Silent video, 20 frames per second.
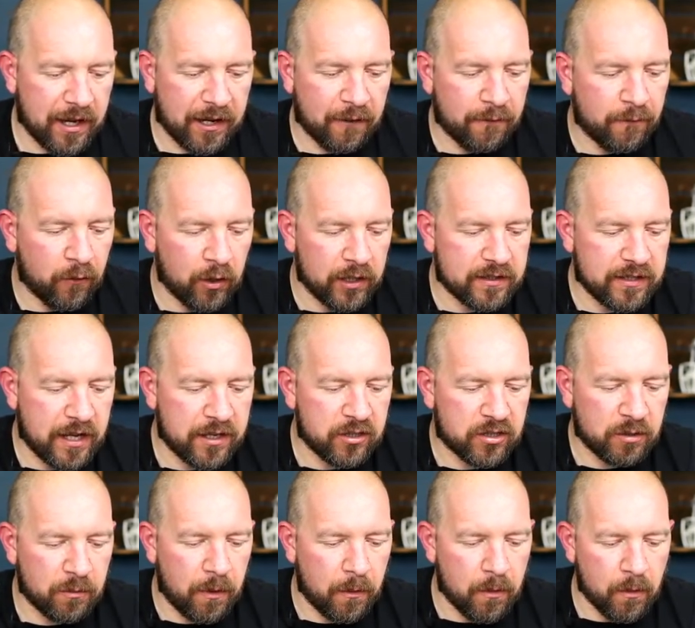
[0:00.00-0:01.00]
kind of full
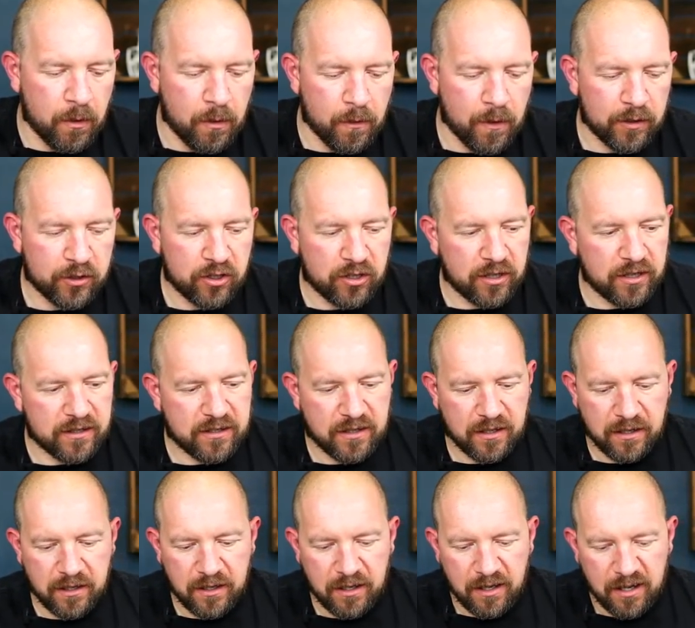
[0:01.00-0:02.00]
attention when we were watching it.
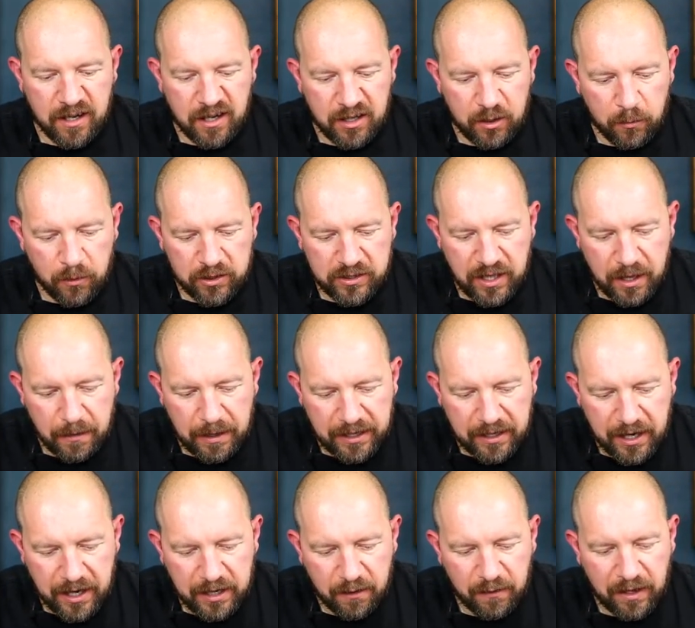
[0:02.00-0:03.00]
And there was that like,
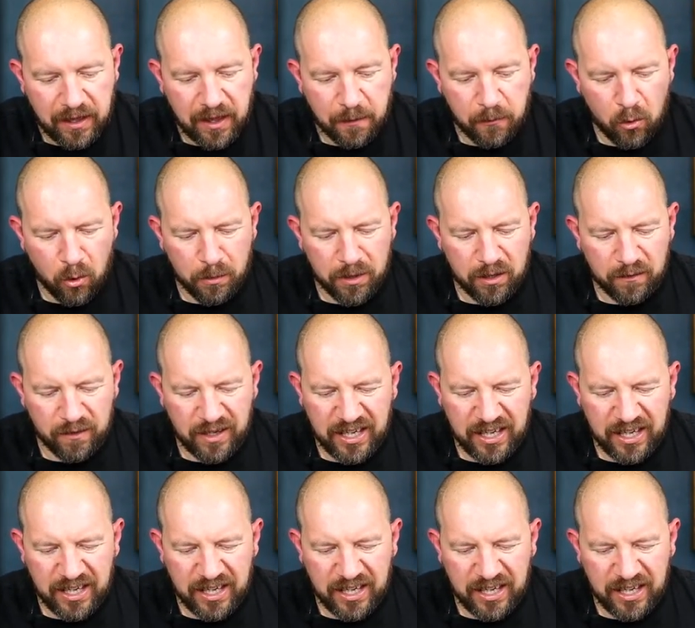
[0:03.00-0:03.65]
kind of like that moment of